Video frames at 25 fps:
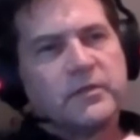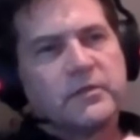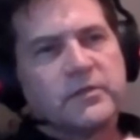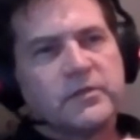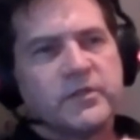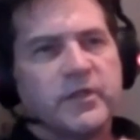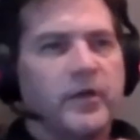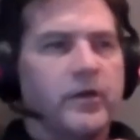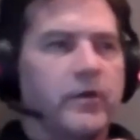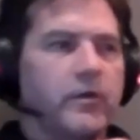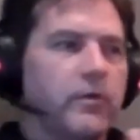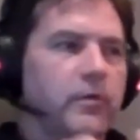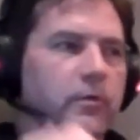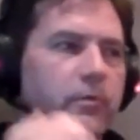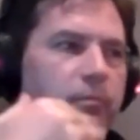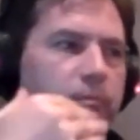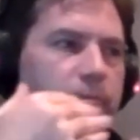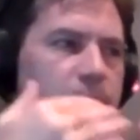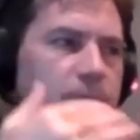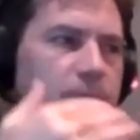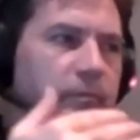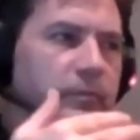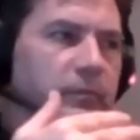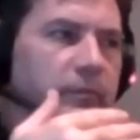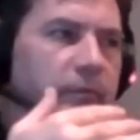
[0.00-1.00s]
So
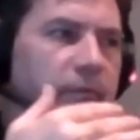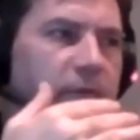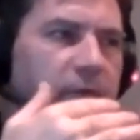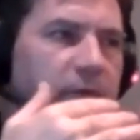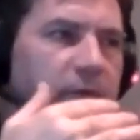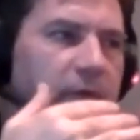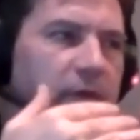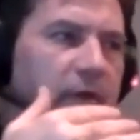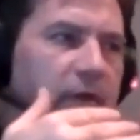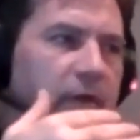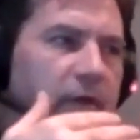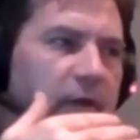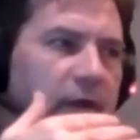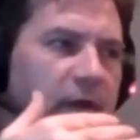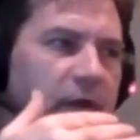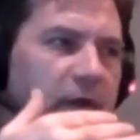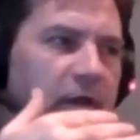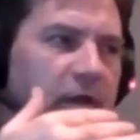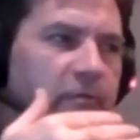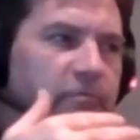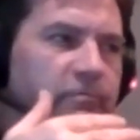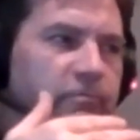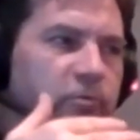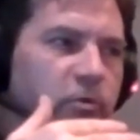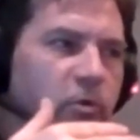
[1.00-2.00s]

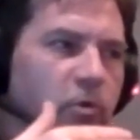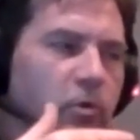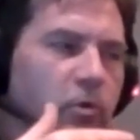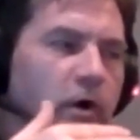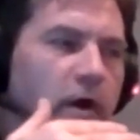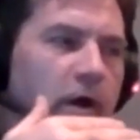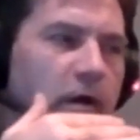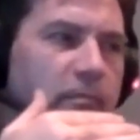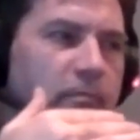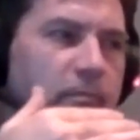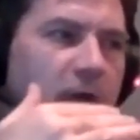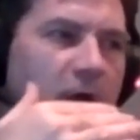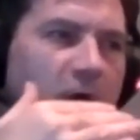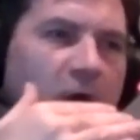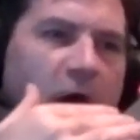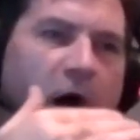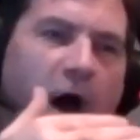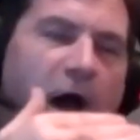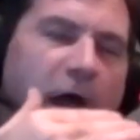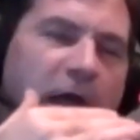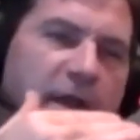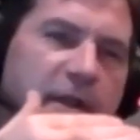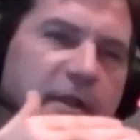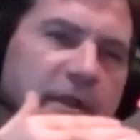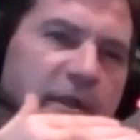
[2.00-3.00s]
if you're
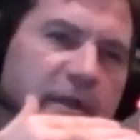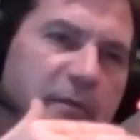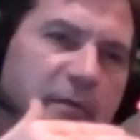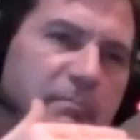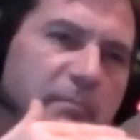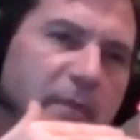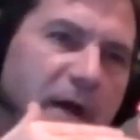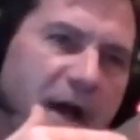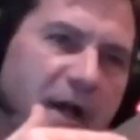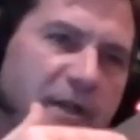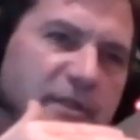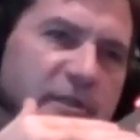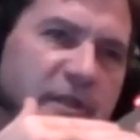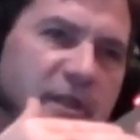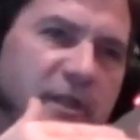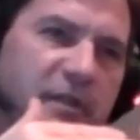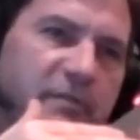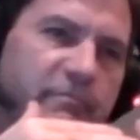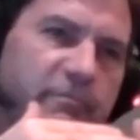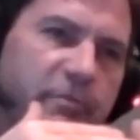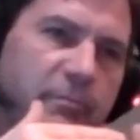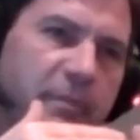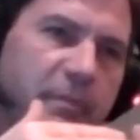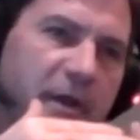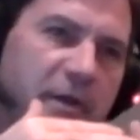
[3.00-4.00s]
hiding and masking
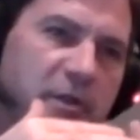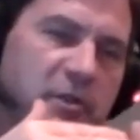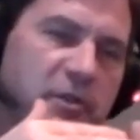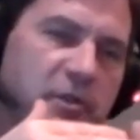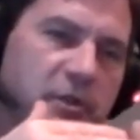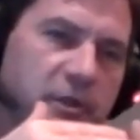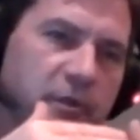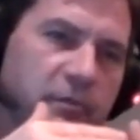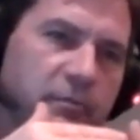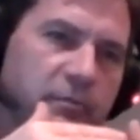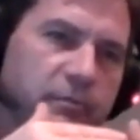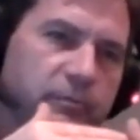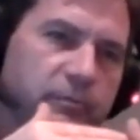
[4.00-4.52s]
information